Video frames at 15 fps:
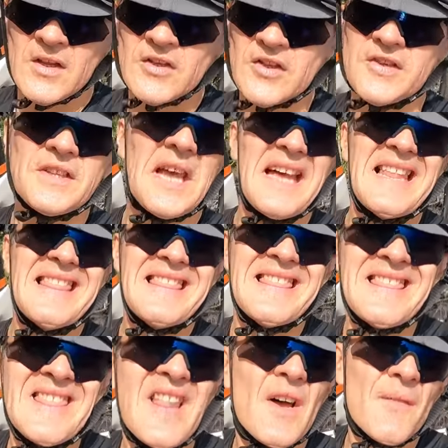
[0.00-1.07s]
just
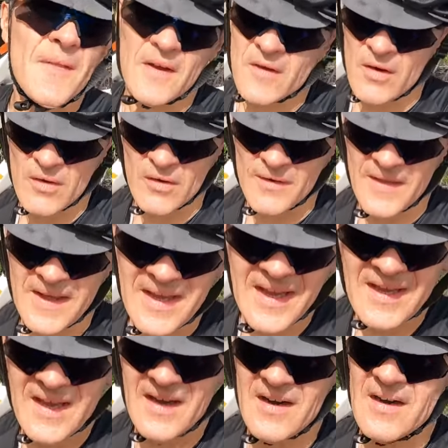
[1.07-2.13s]
love the cold. They
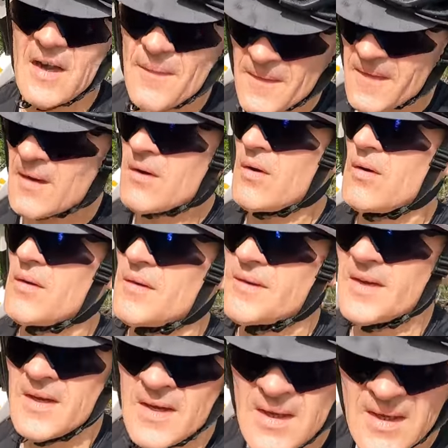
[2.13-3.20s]
can't get enough of the
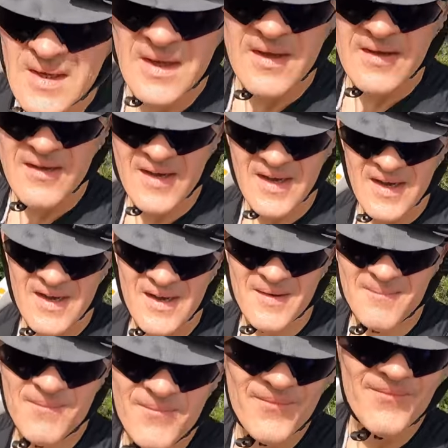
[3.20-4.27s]
cold.
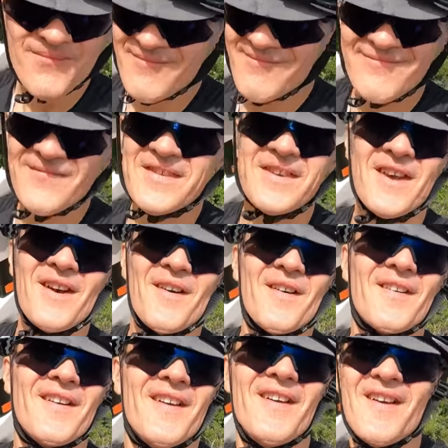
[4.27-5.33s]

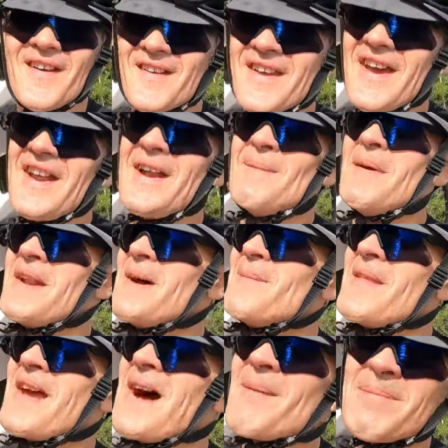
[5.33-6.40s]
So, again, I mean,
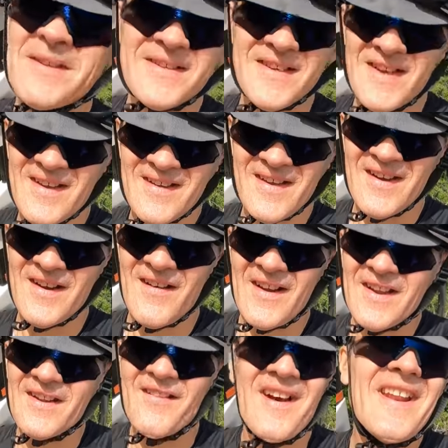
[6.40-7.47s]
I'm the opposite. You know,
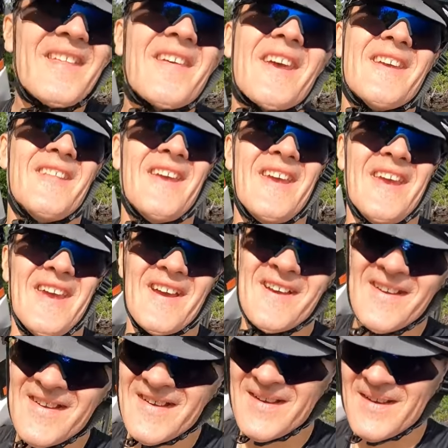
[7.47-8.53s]
I can do anything in the heat.
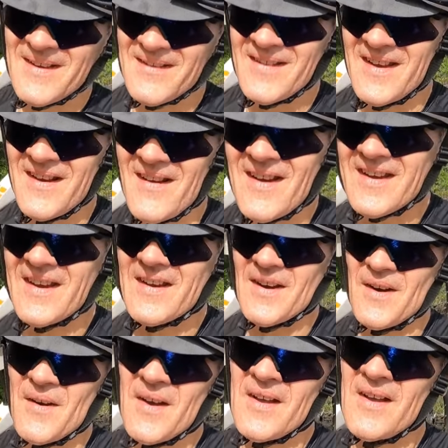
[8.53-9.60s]
You know, I can
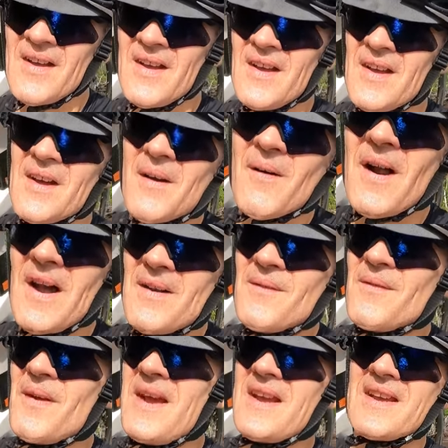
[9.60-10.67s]
go ride
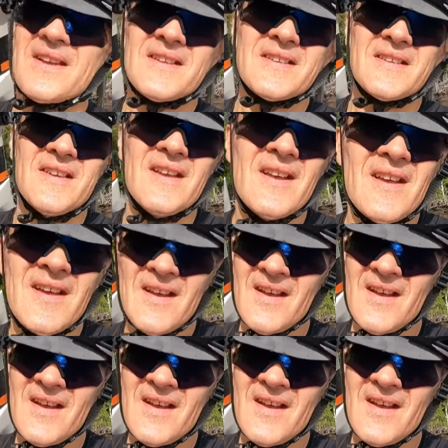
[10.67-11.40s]
in Vegas and,